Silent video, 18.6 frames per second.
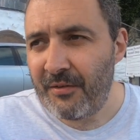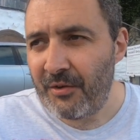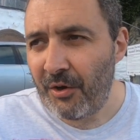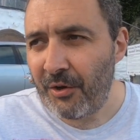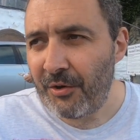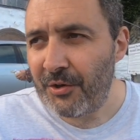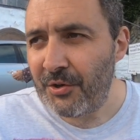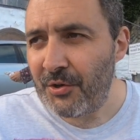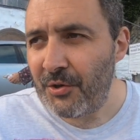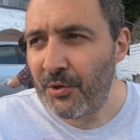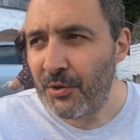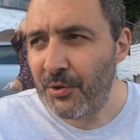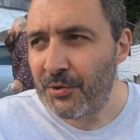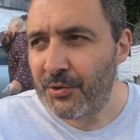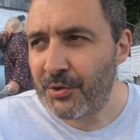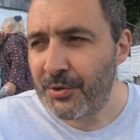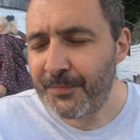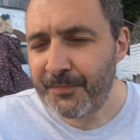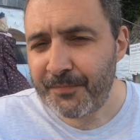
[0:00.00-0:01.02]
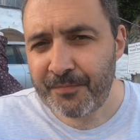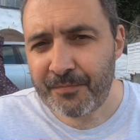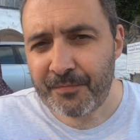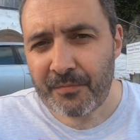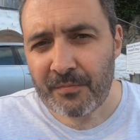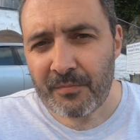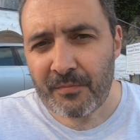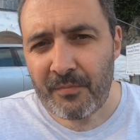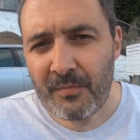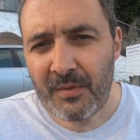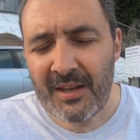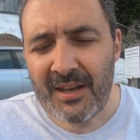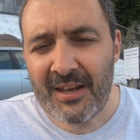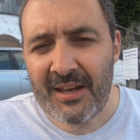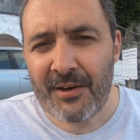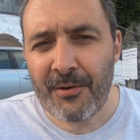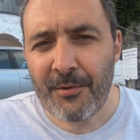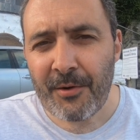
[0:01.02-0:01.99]
if you're not a huge
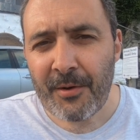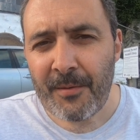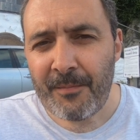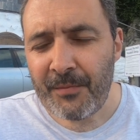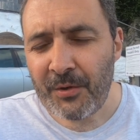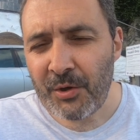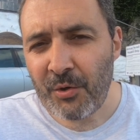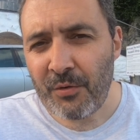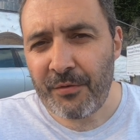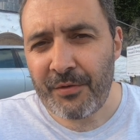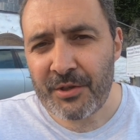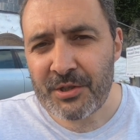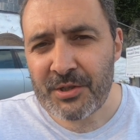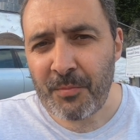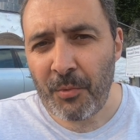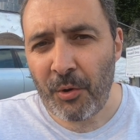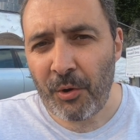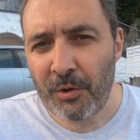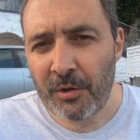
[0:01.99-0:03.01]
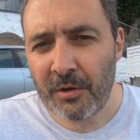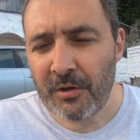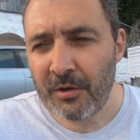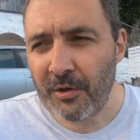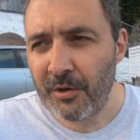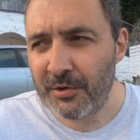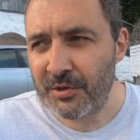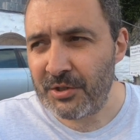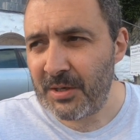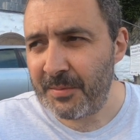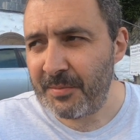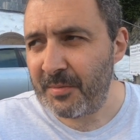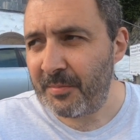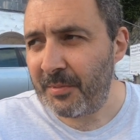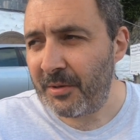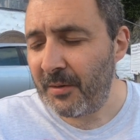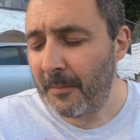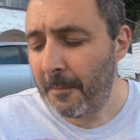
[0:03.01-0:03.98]
eater, go for the small cotton chips,
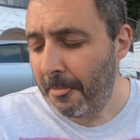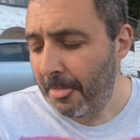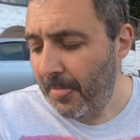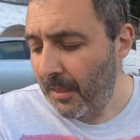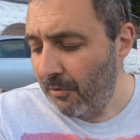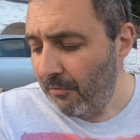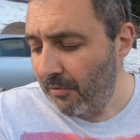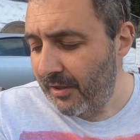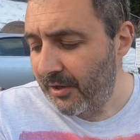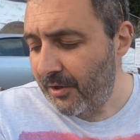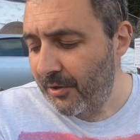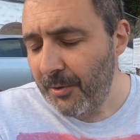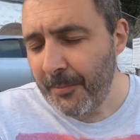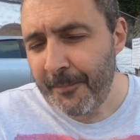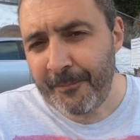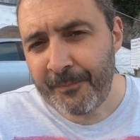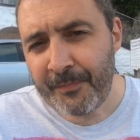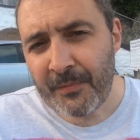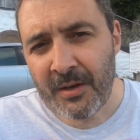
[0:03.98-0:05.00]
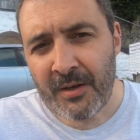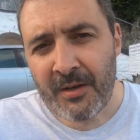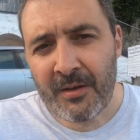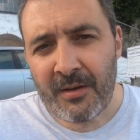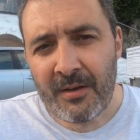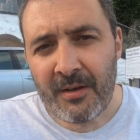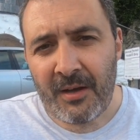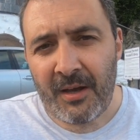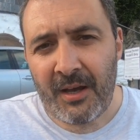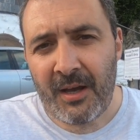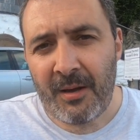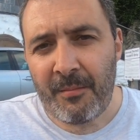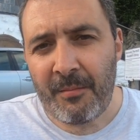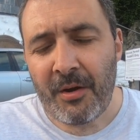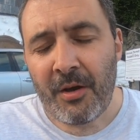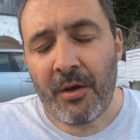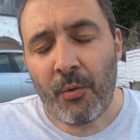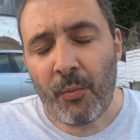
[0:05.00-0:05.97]
but really good. Um,
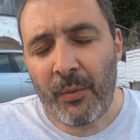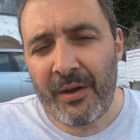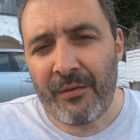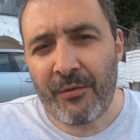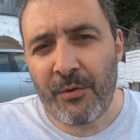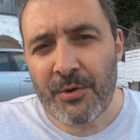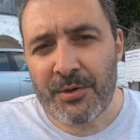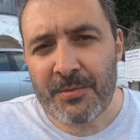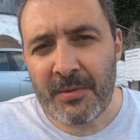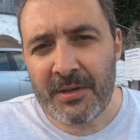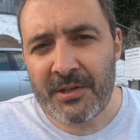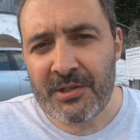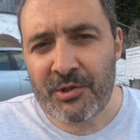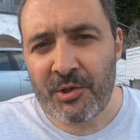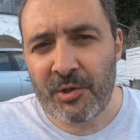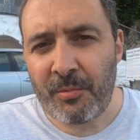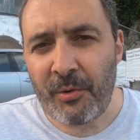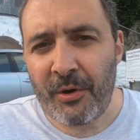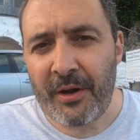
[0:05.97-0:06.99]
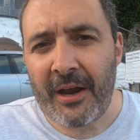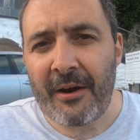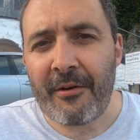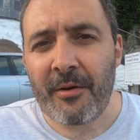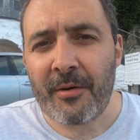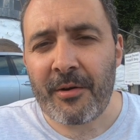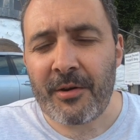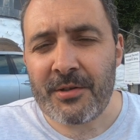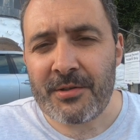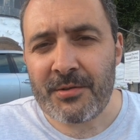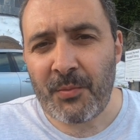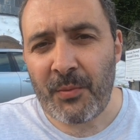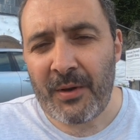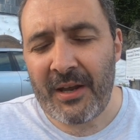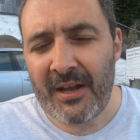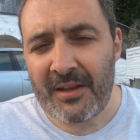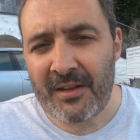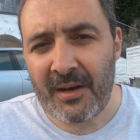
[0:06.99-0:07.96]
we of course made schoolboy error because
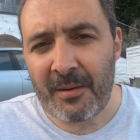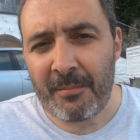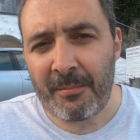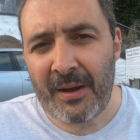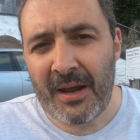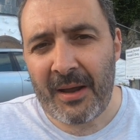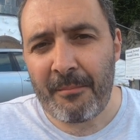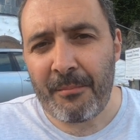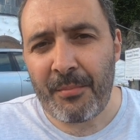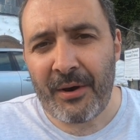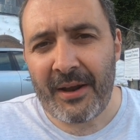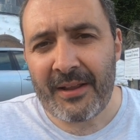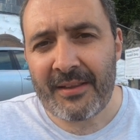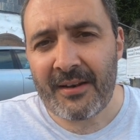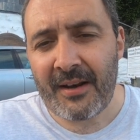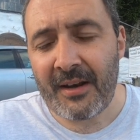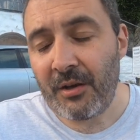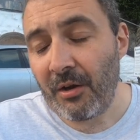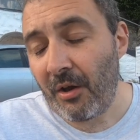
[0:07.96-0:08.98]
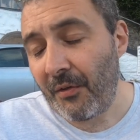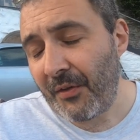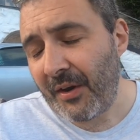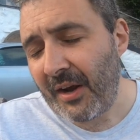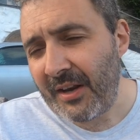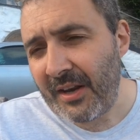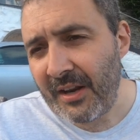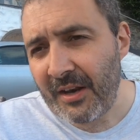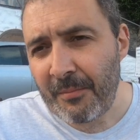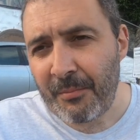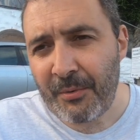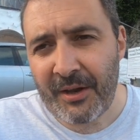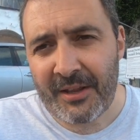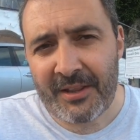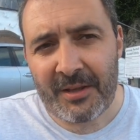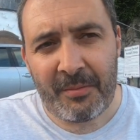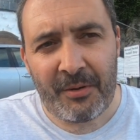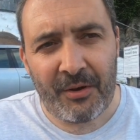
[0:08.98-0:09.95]
we ended up buying bread today. Not that I needed
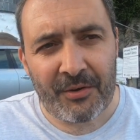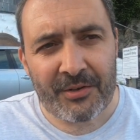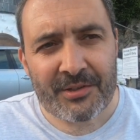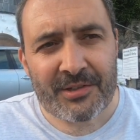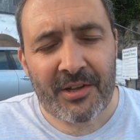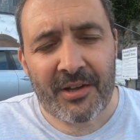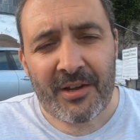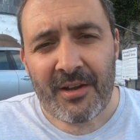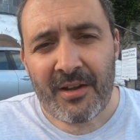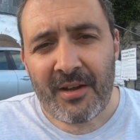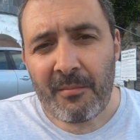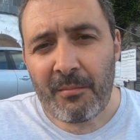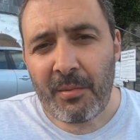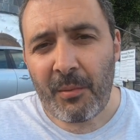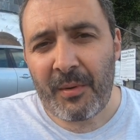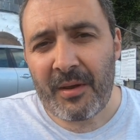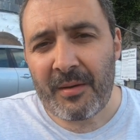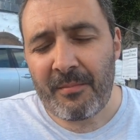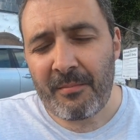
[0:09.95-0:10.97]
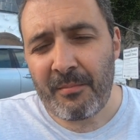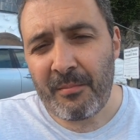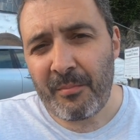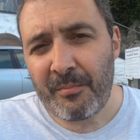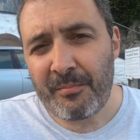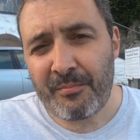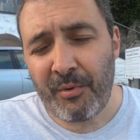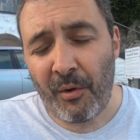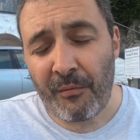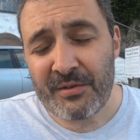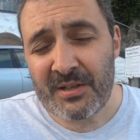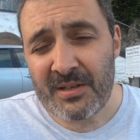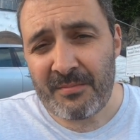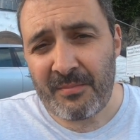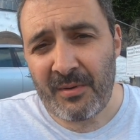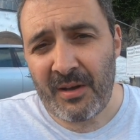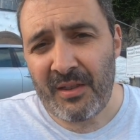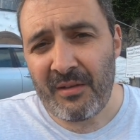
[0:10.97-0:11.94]
bread to be honest, but we
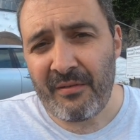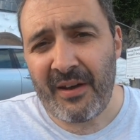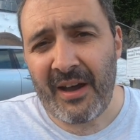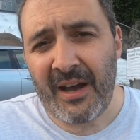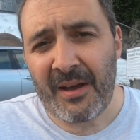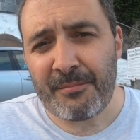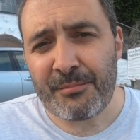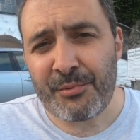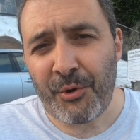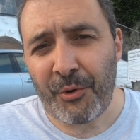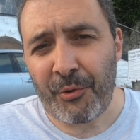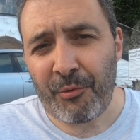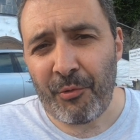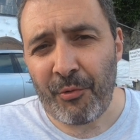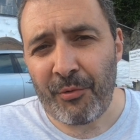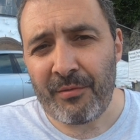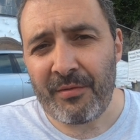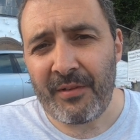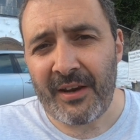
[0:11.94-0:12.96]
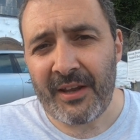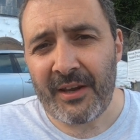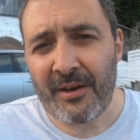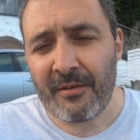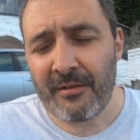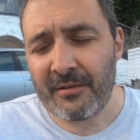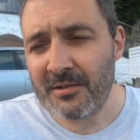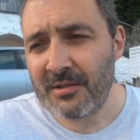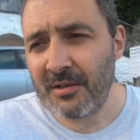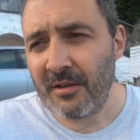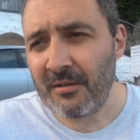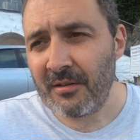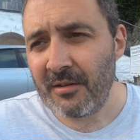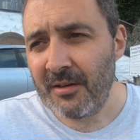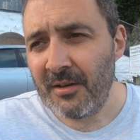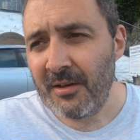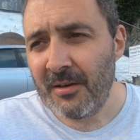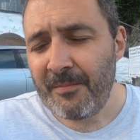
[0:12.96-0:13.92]
obviously in the van brought our own vinegar and salt
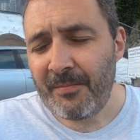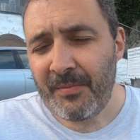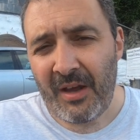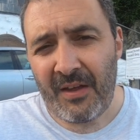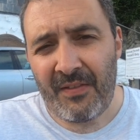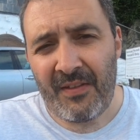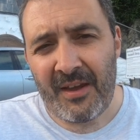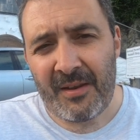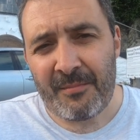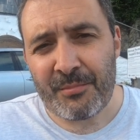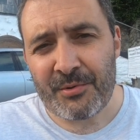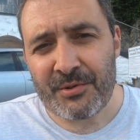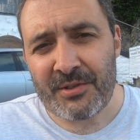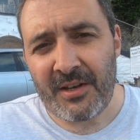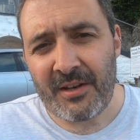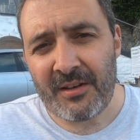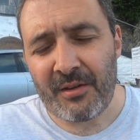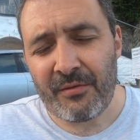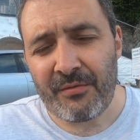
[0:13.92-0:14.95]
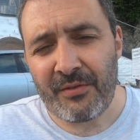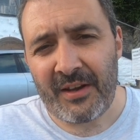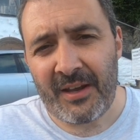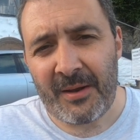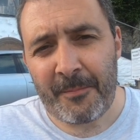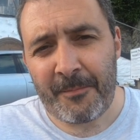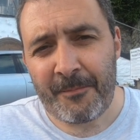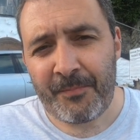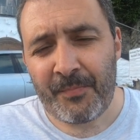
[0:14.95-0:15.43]
and then proceeded to forget.